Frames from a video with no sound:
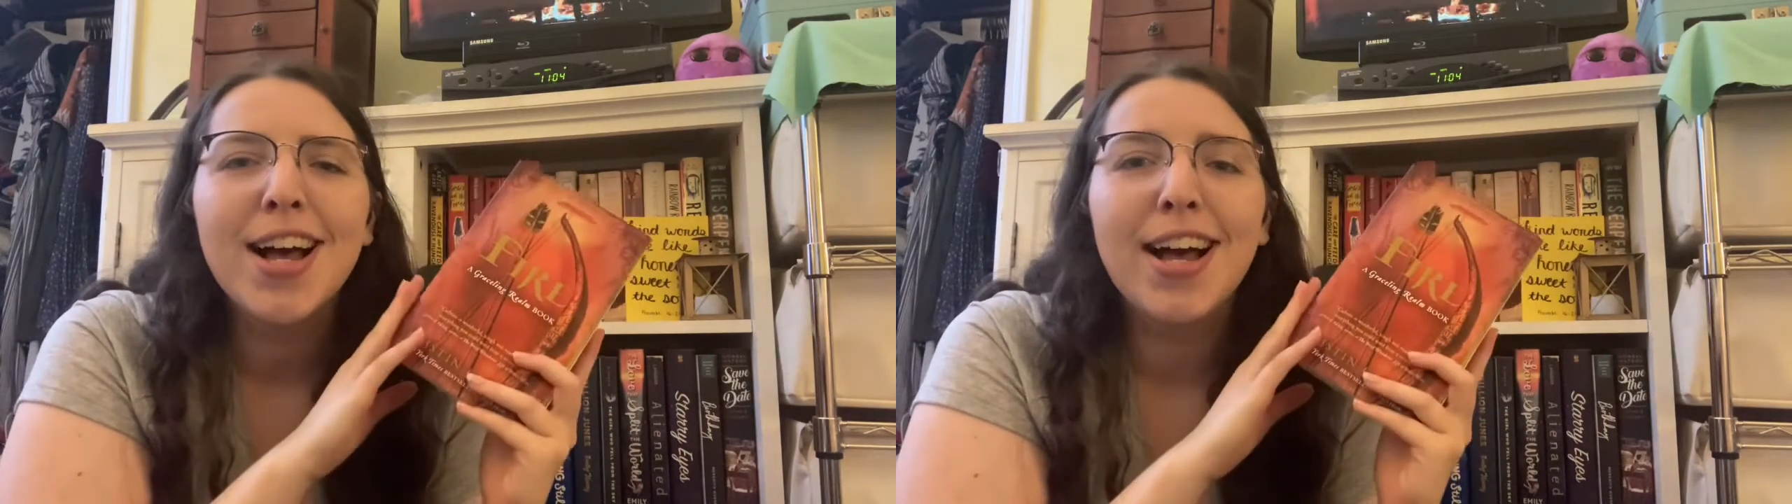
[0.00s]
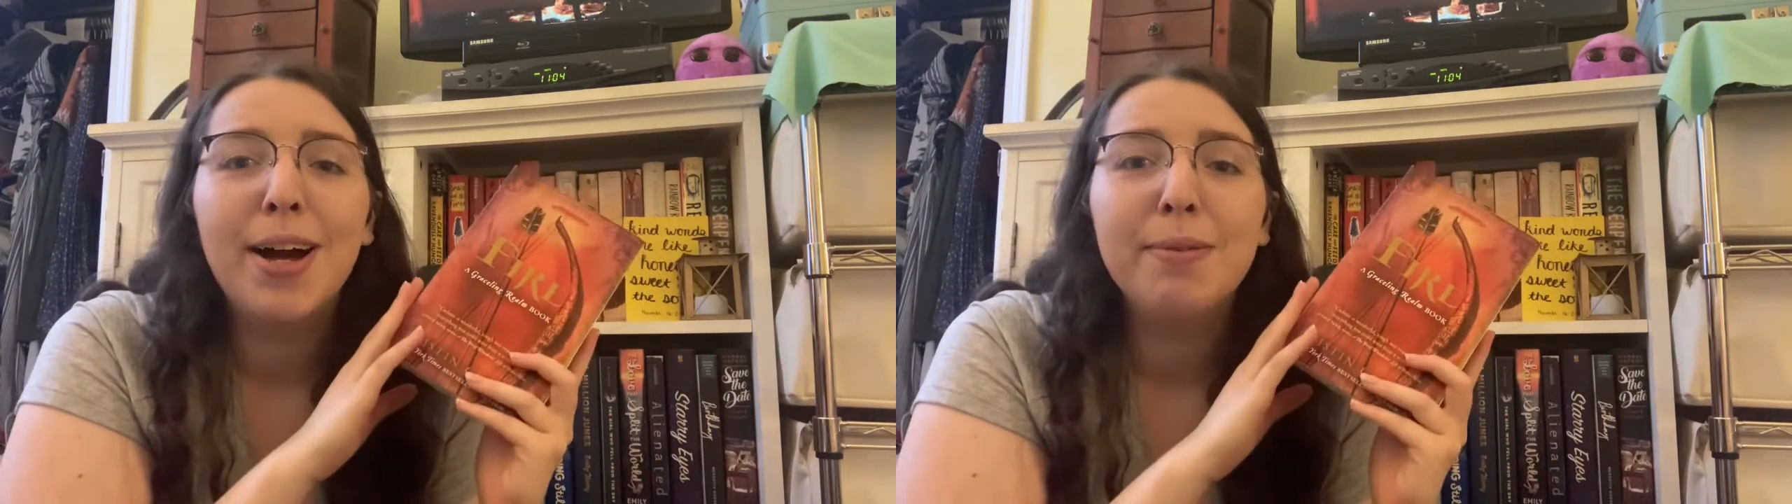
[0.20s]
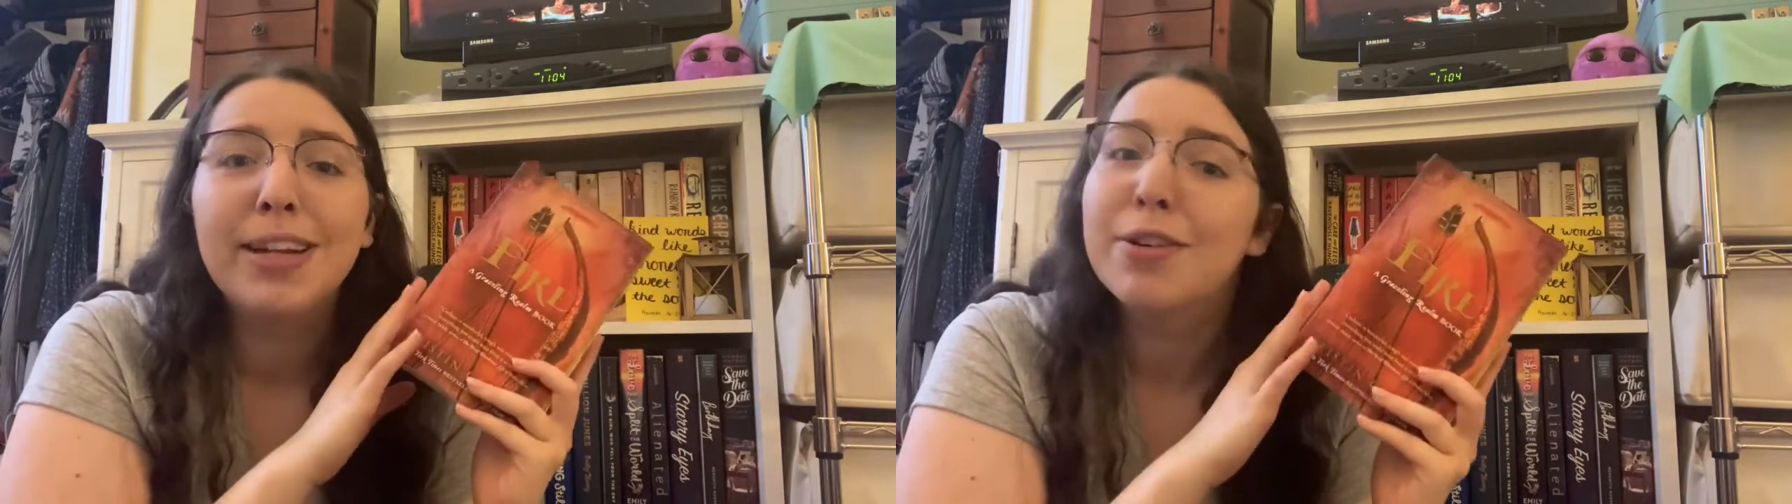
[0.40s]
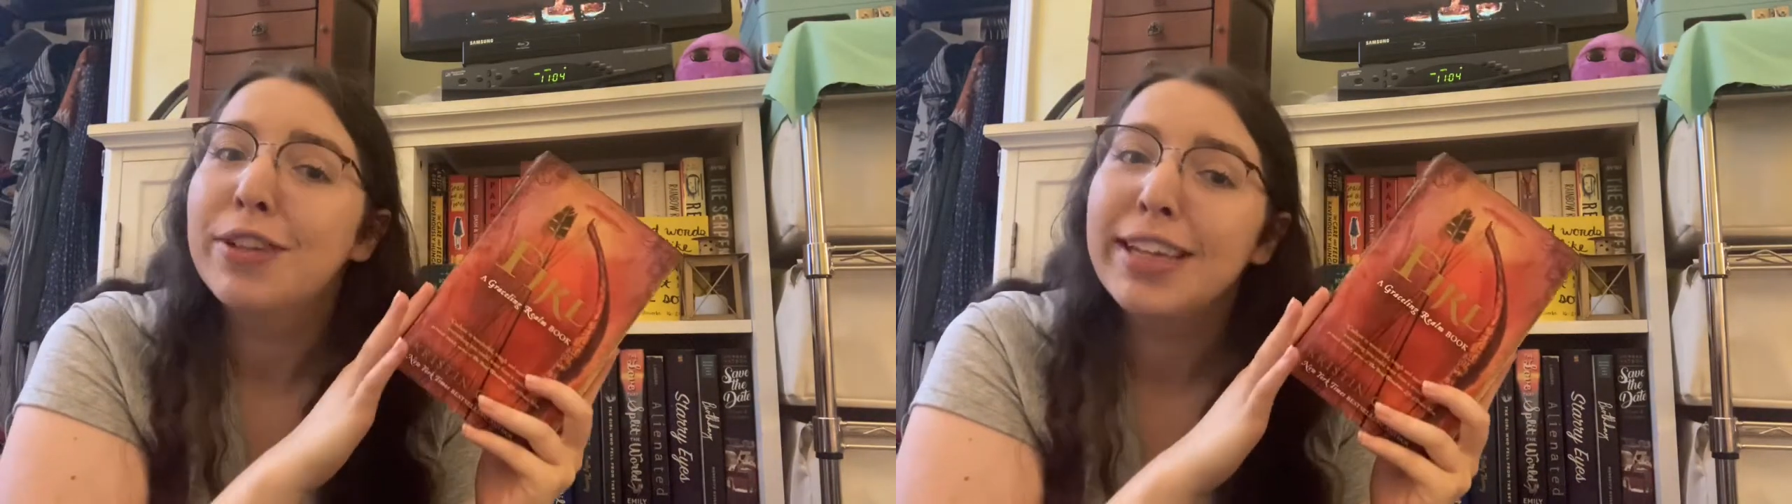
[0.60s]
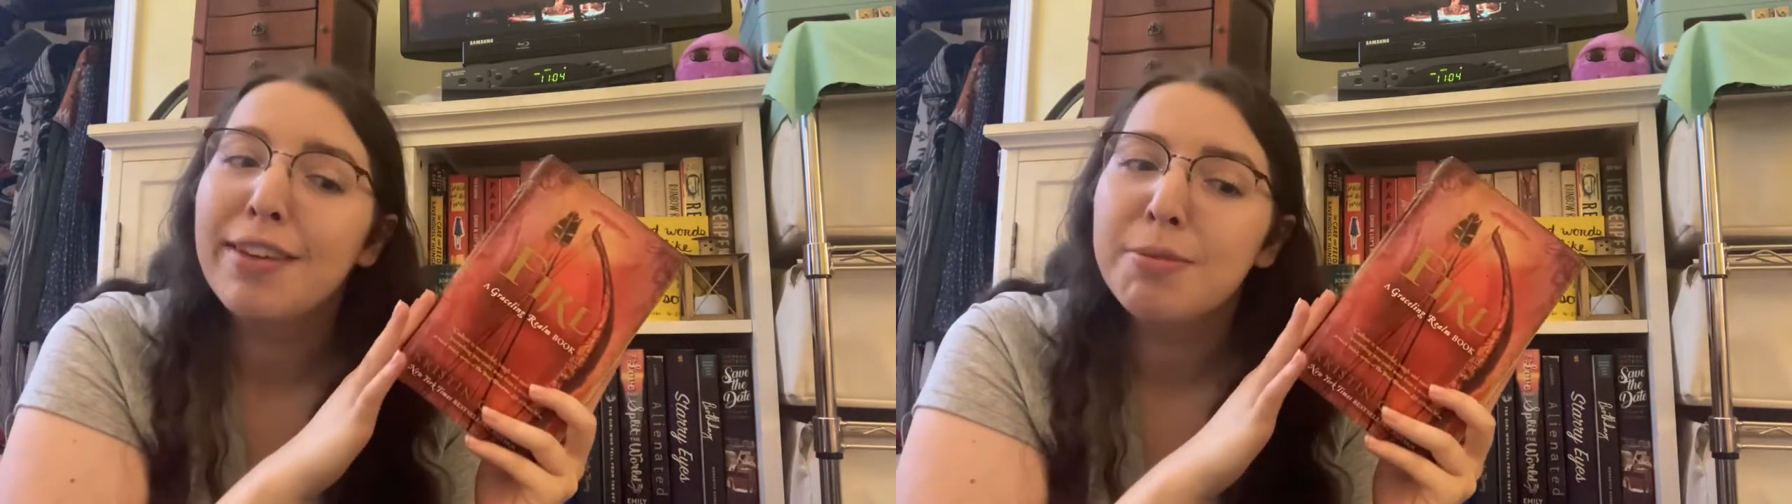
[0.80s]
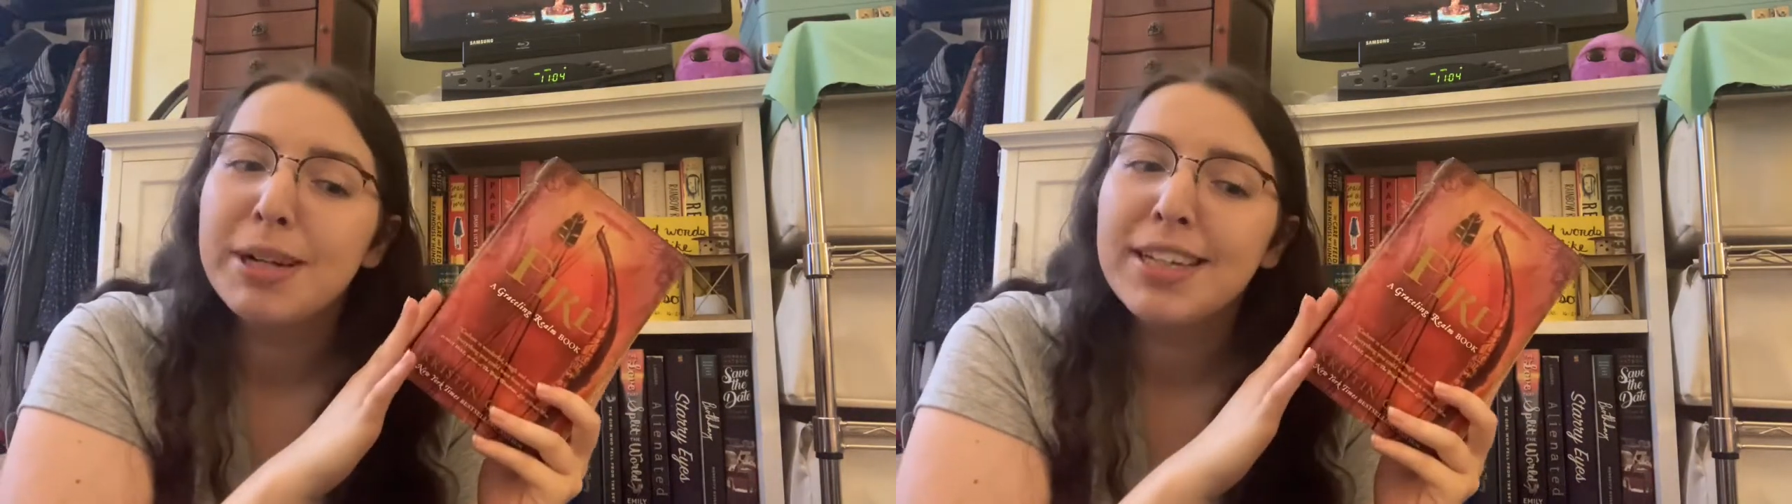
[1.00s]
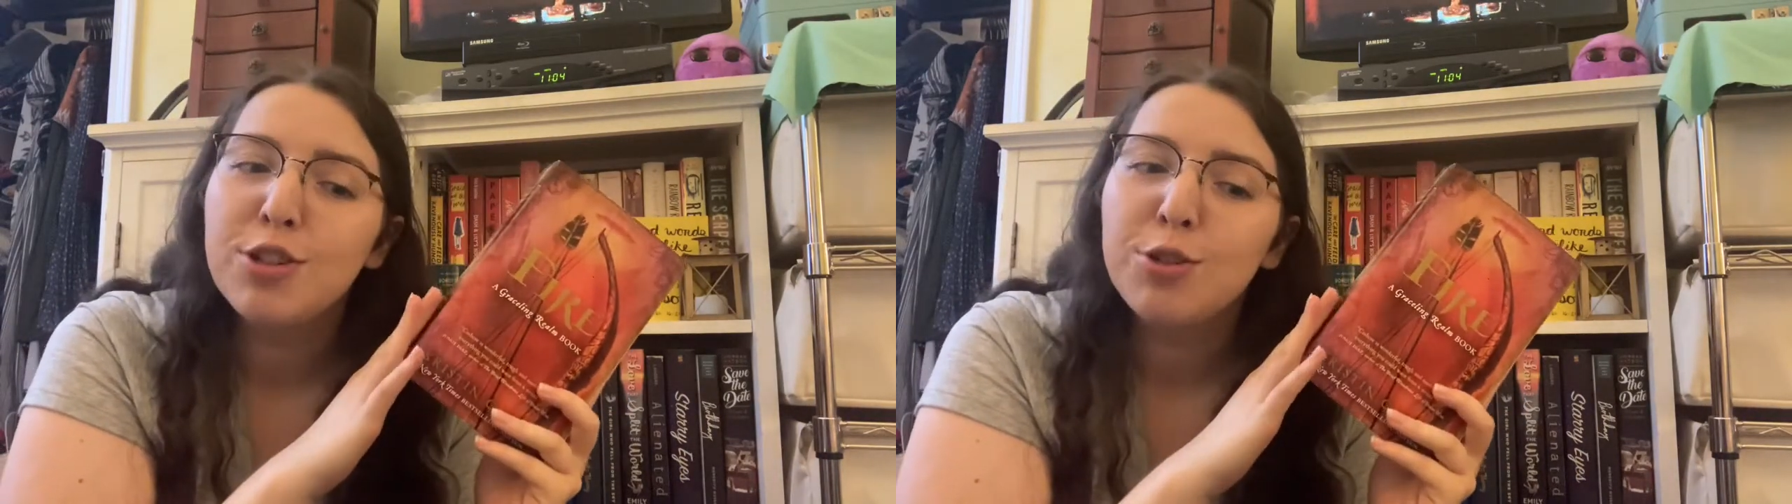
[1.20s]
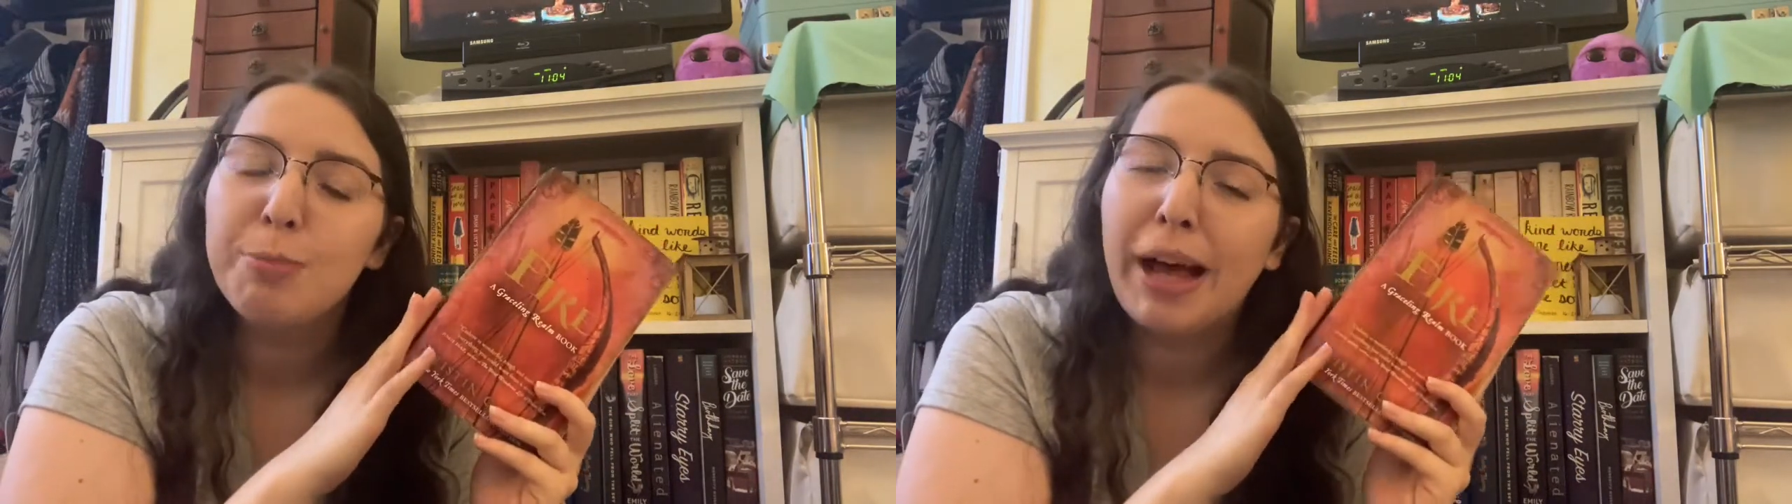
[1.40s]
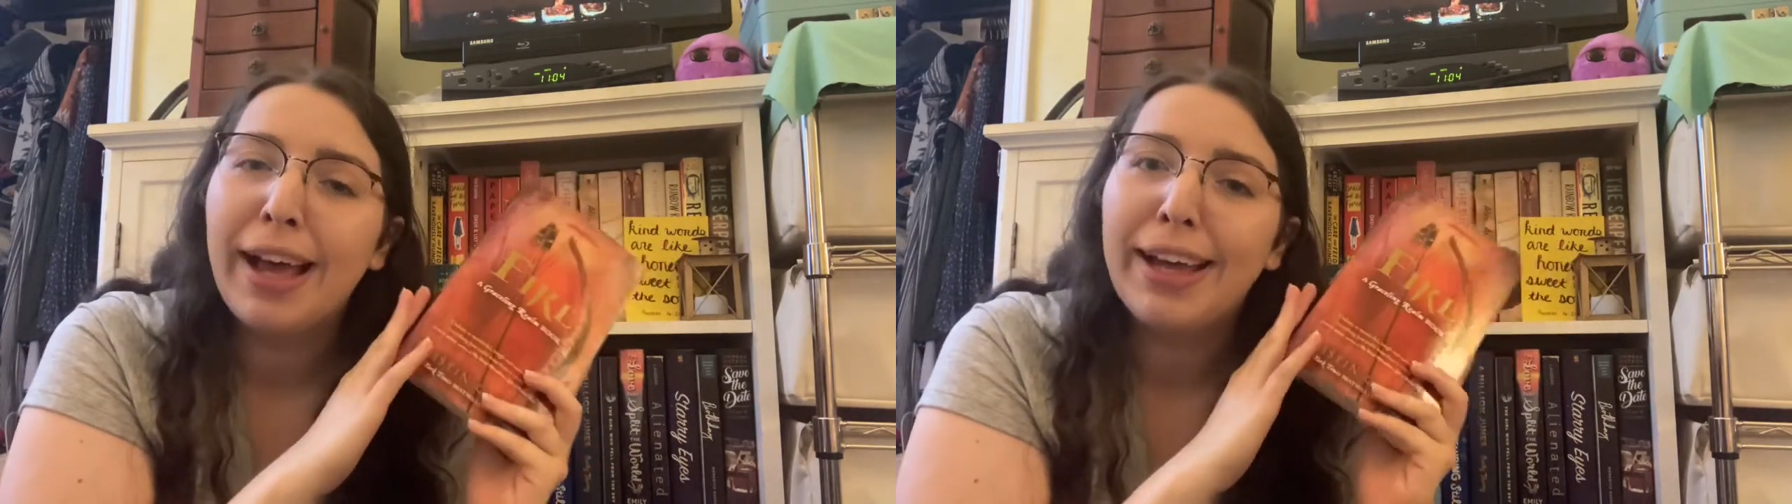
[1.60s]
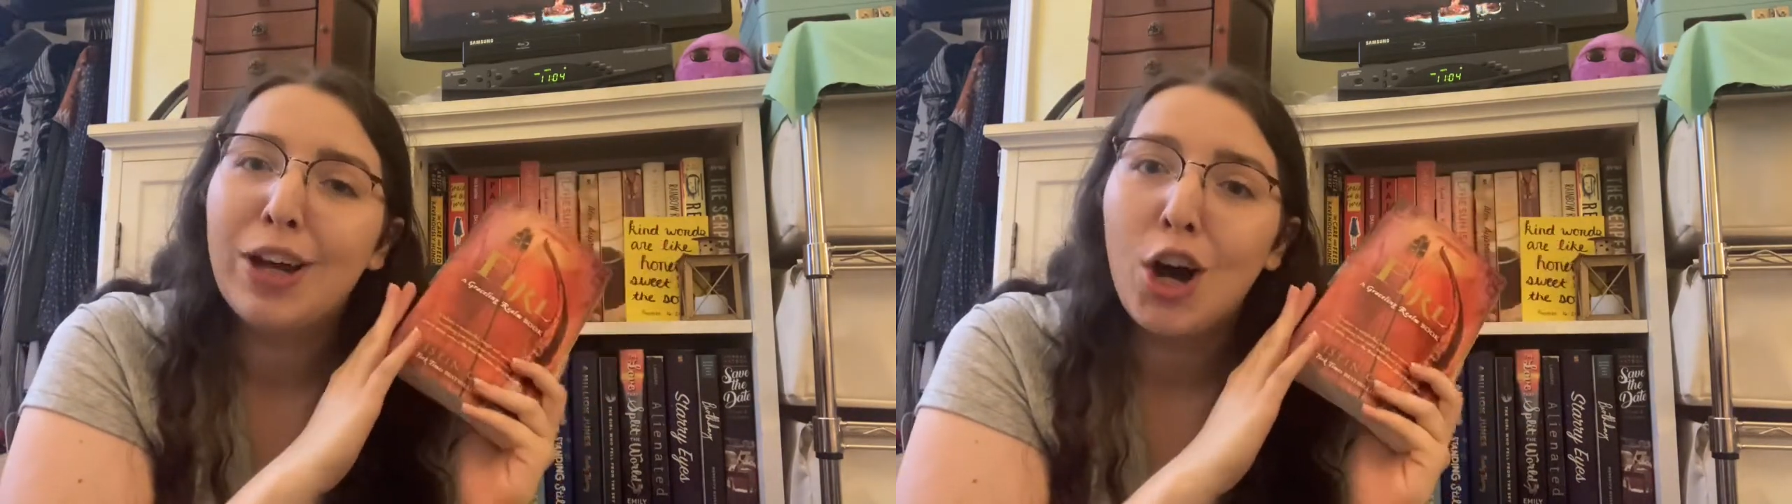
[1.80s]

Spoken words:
and I don't really have the money to buy